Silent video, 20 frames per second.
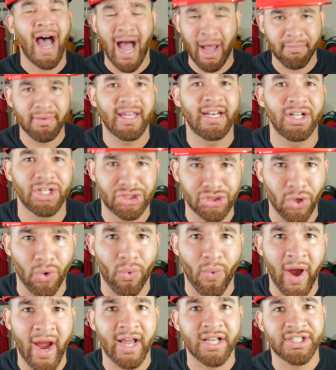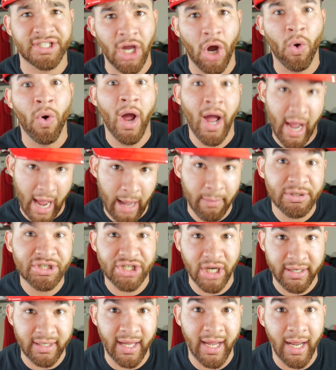I'm getting into a rant, so I'm gonna
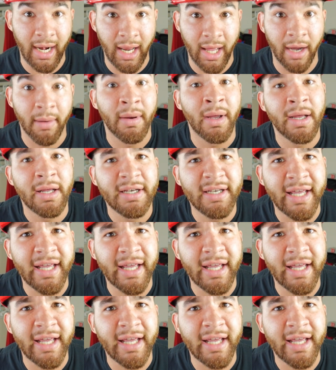shut the hell up.